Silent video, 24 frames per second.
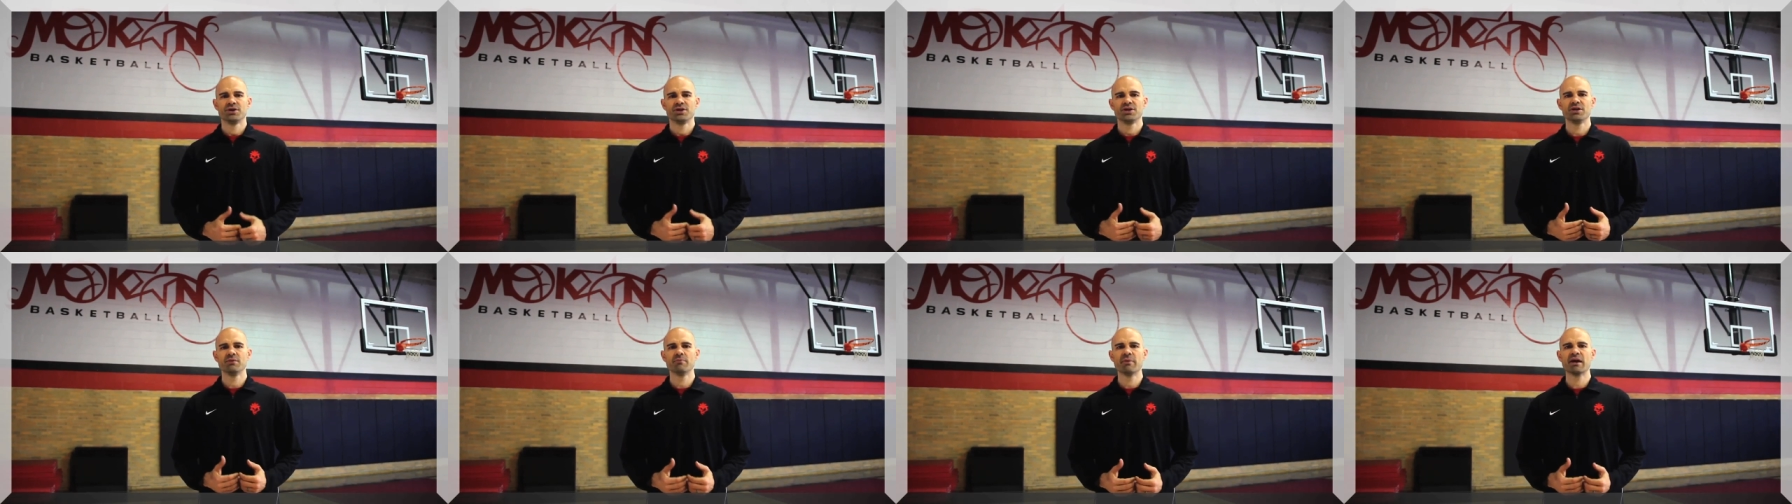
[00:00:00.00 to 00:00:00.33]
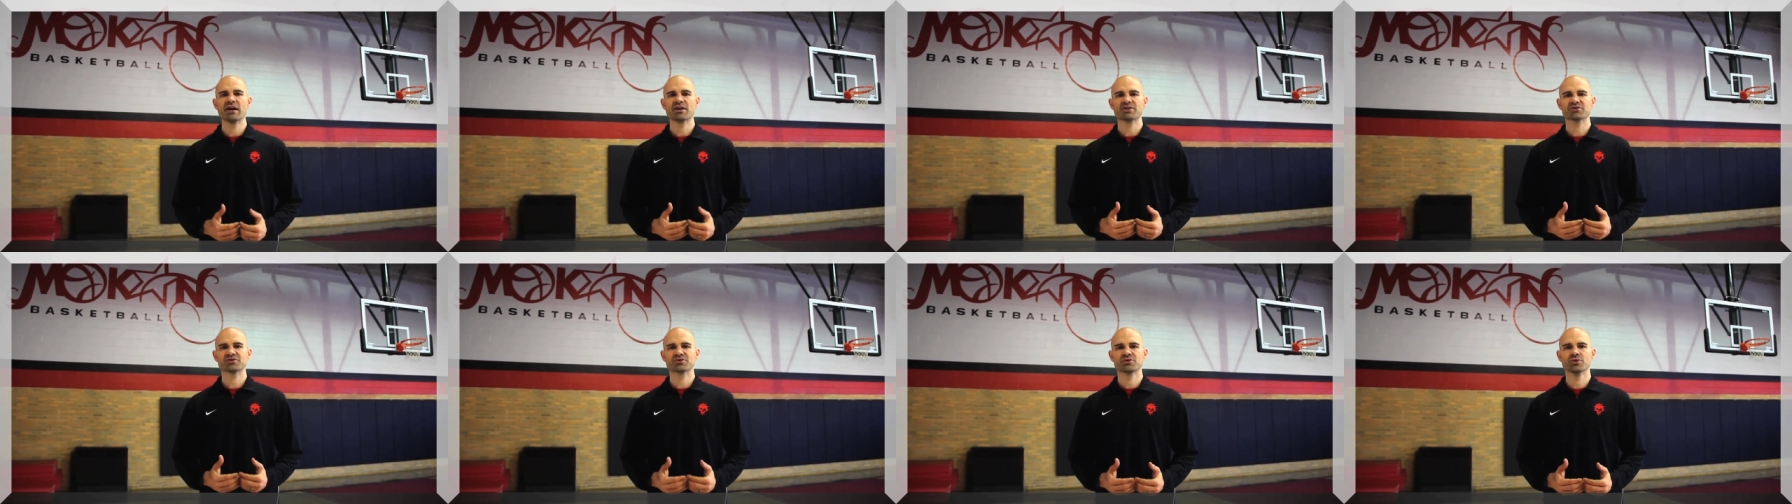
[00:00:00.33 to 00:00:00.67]
He
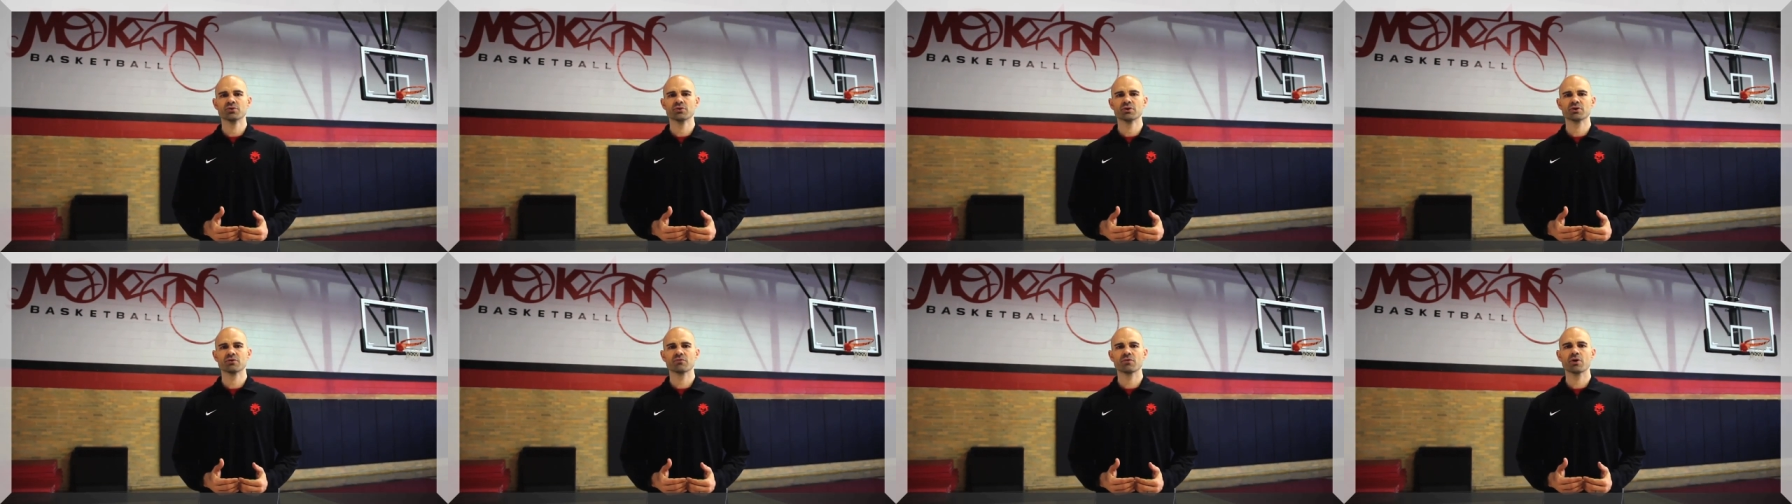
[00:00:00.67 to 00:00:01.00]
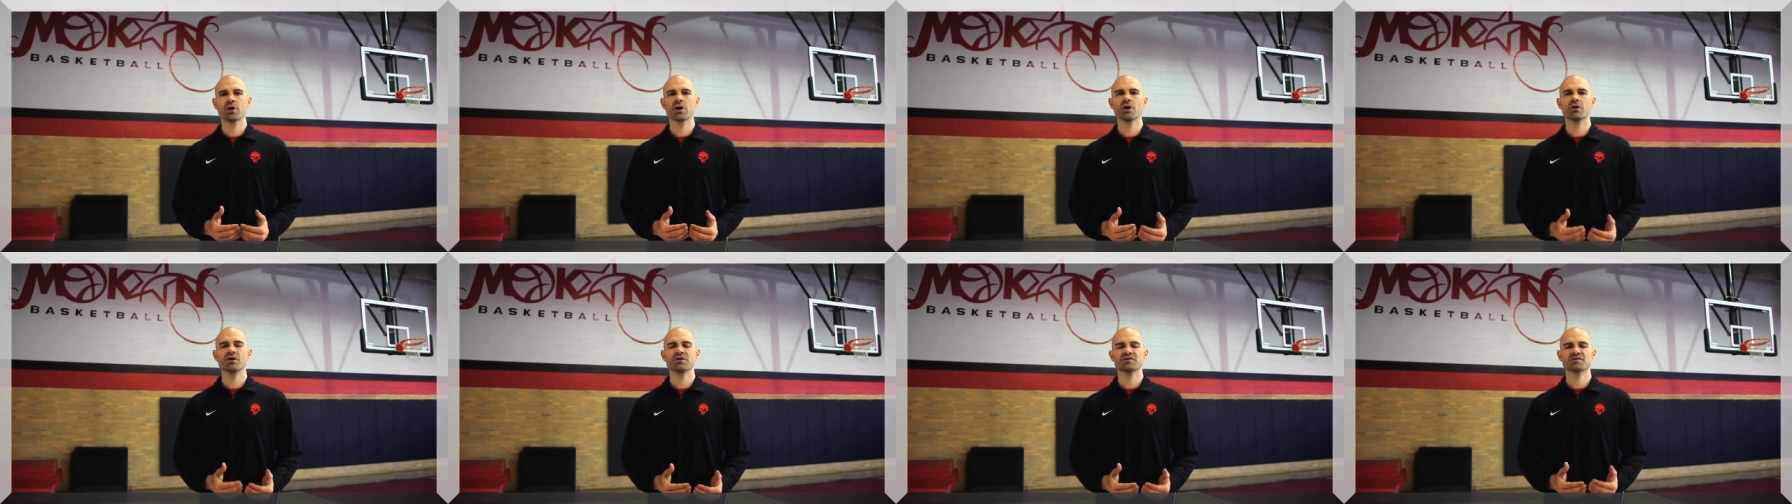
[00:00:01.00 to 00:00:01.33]
makes two in a
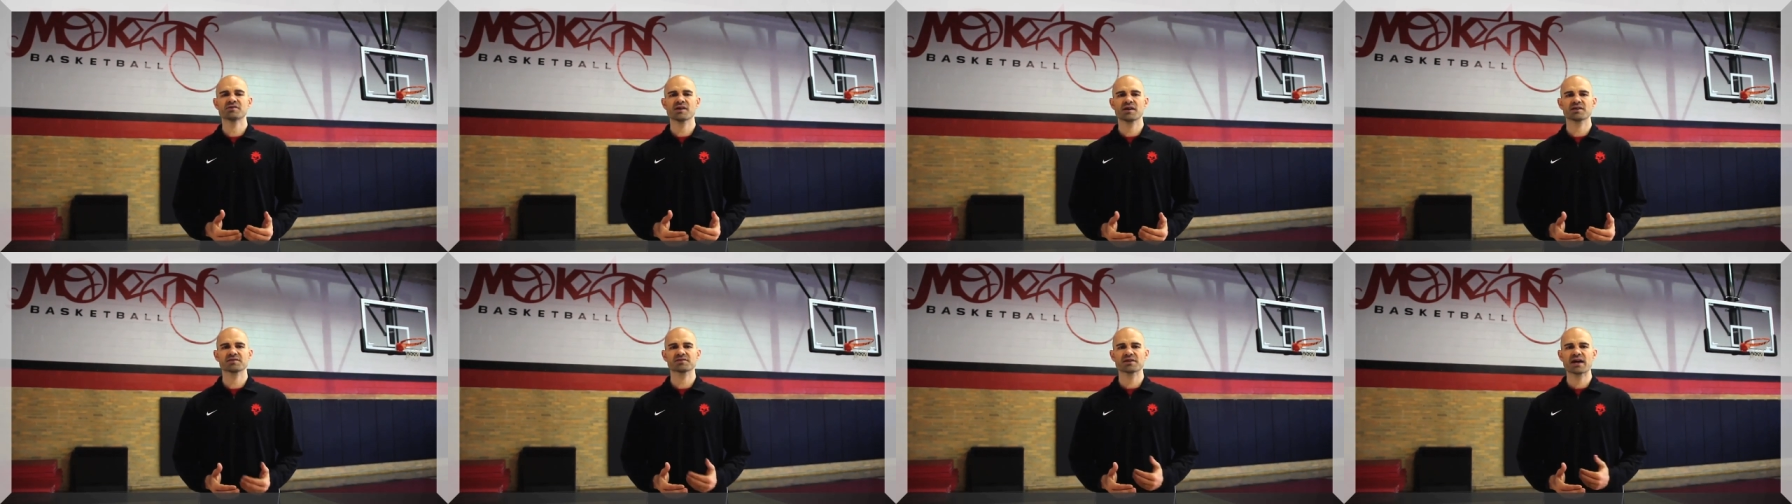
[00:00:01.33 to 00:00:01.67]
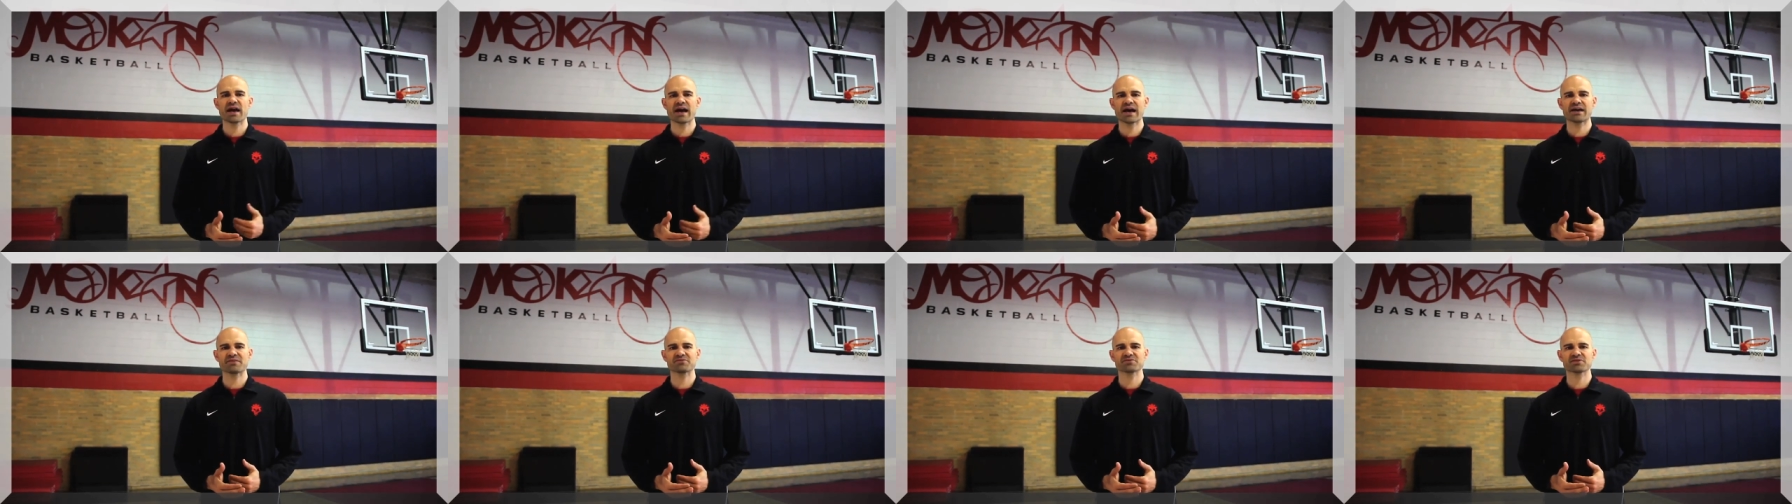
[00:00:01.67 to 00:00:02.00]
row, he takes a
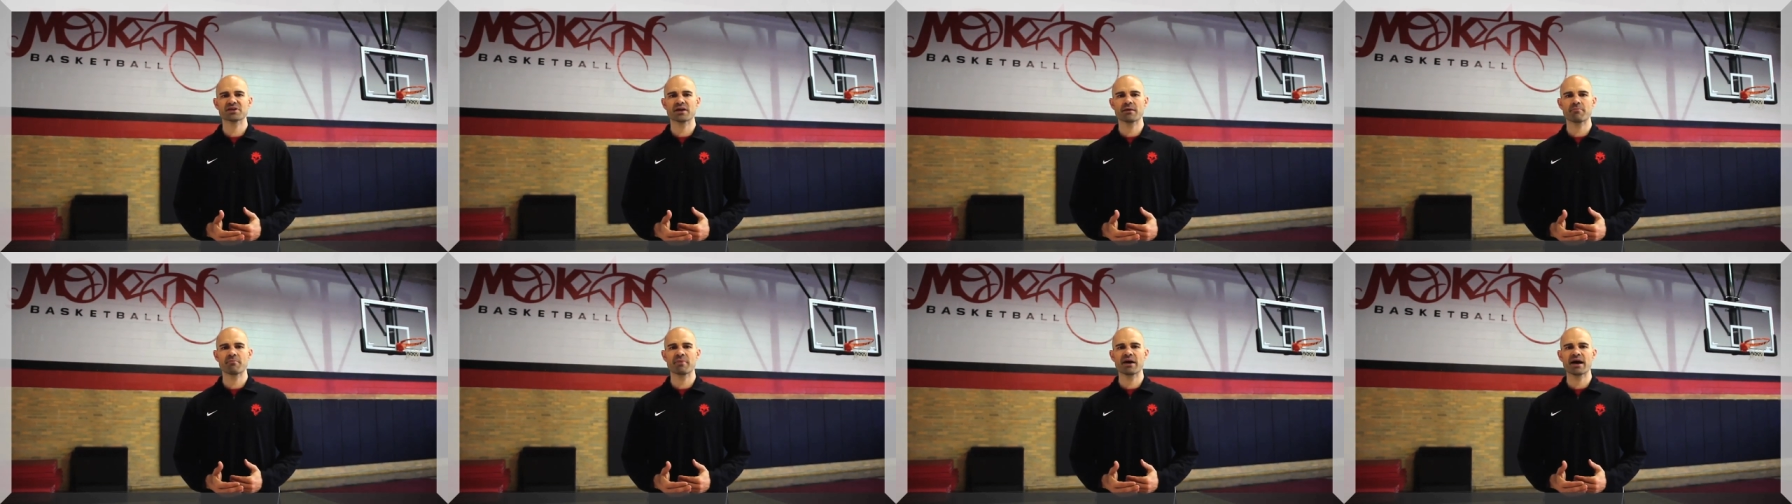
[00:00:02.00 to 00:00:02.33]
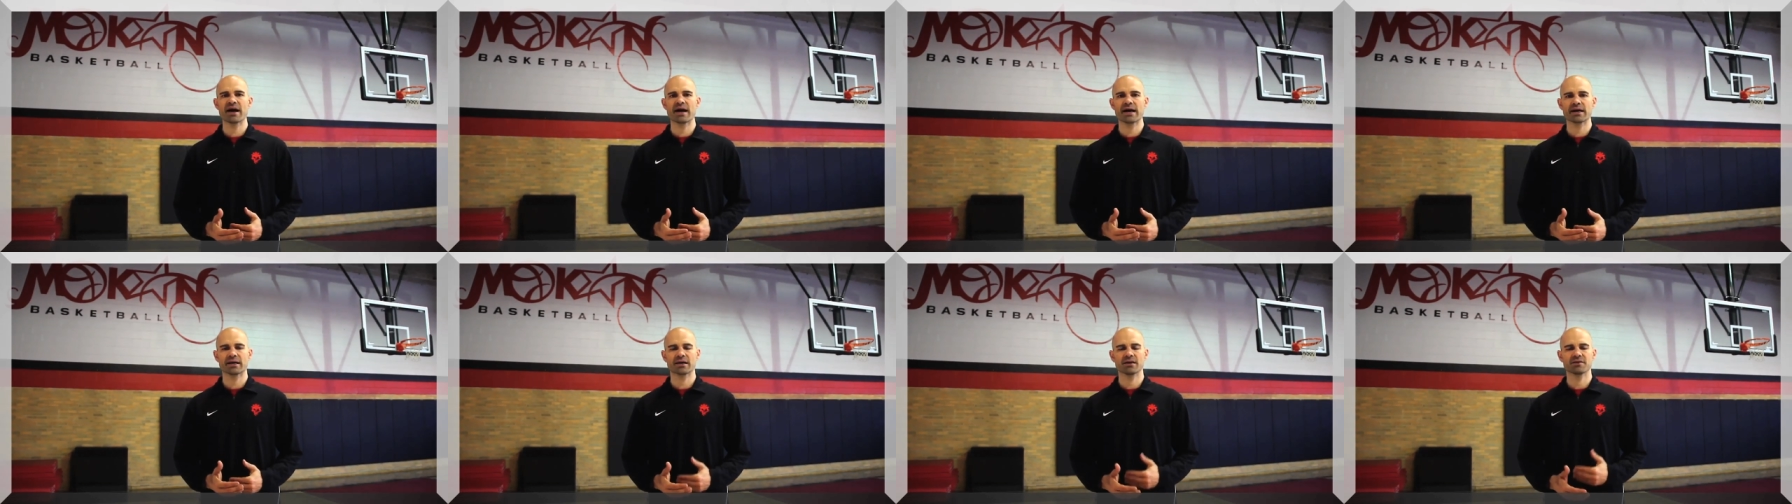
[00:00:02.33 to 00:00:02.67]
half step
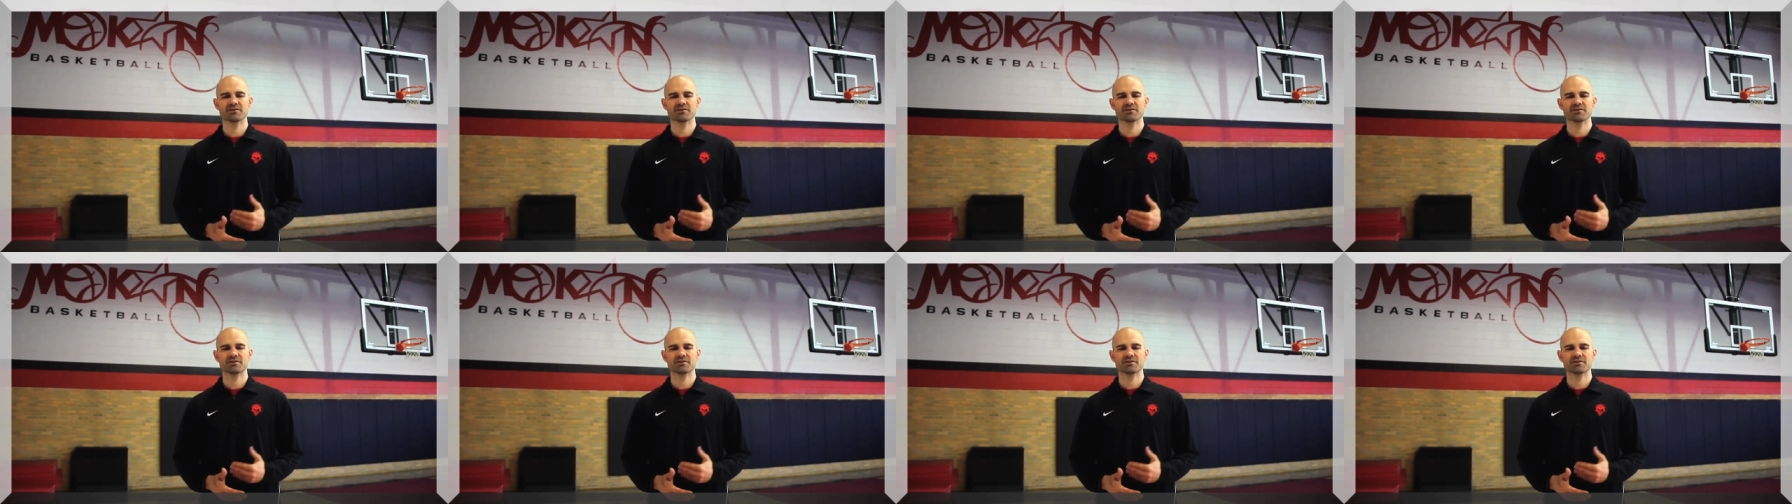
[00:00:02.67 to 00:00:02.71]
back.